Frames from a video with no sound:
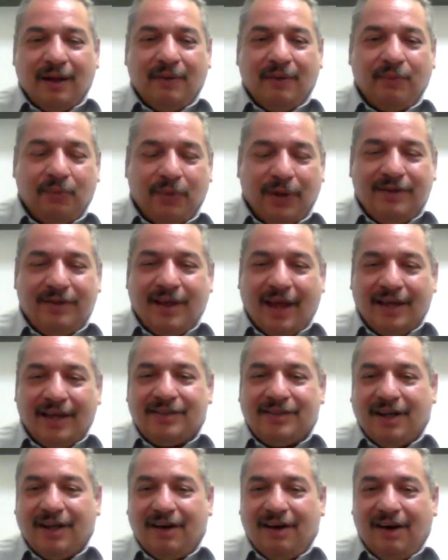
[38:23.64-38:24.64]
we
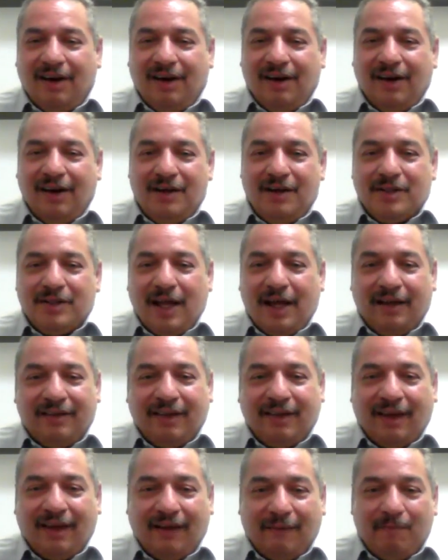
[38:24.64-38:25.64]
texted earlier. He's out of
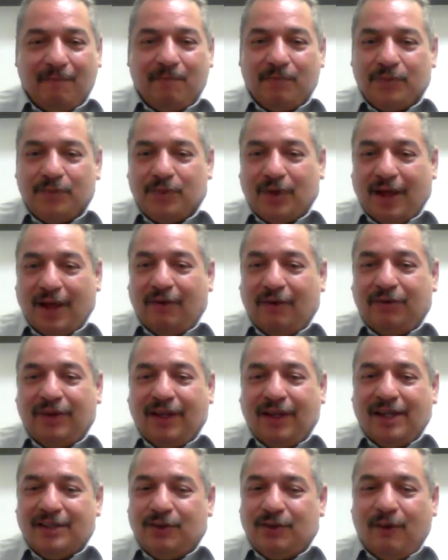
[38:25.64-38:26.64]
town, so I don't think
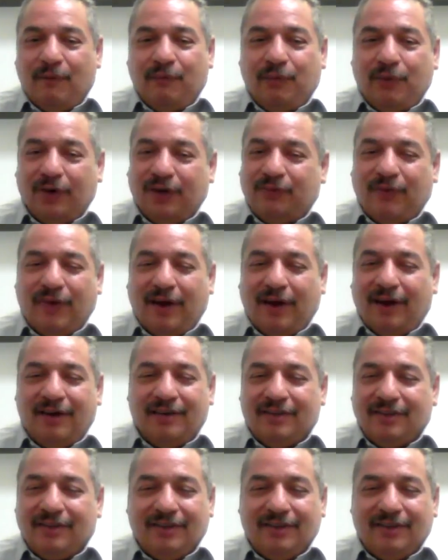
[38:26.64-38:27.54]
he's doing forest fires.